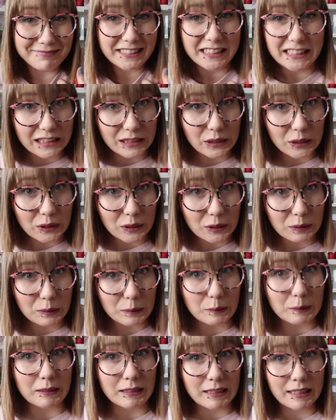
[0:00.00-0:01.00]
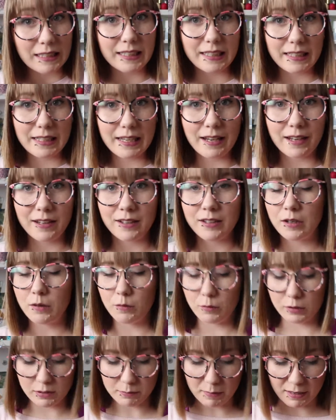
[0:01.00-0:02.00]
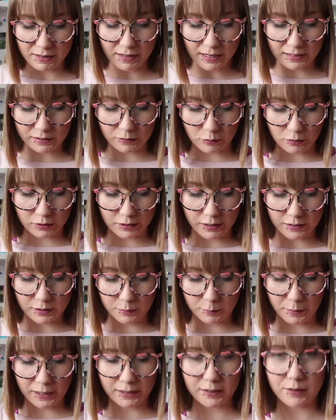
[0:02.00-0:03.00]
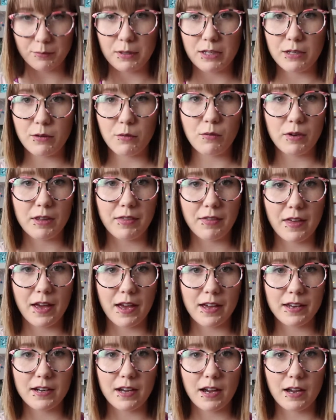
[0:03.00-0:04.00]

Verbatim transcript: so yeah, once my landlord gets back to me with that,